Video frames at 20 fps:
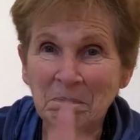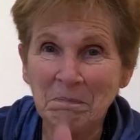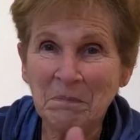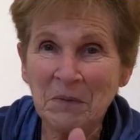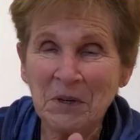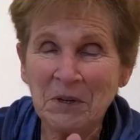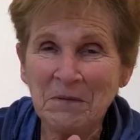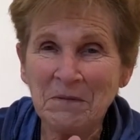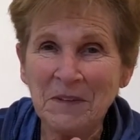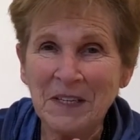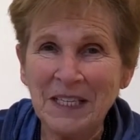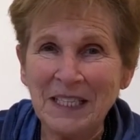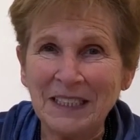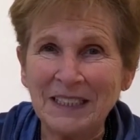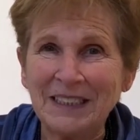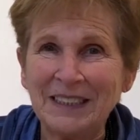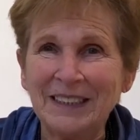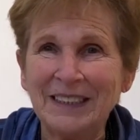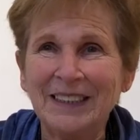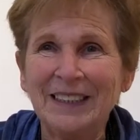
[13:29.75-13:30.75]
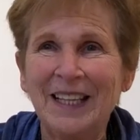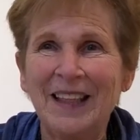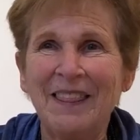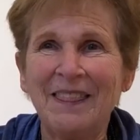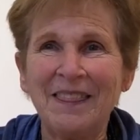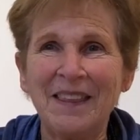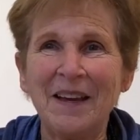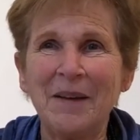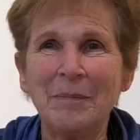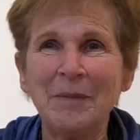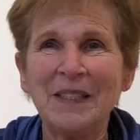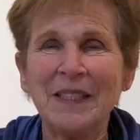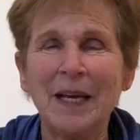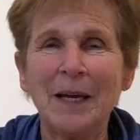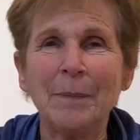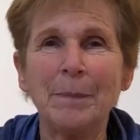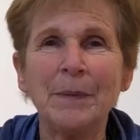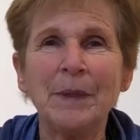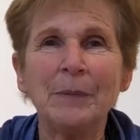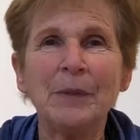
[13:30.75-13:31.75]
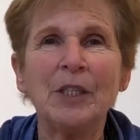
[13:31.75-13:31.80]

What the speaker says: Perfect. Thumbs up.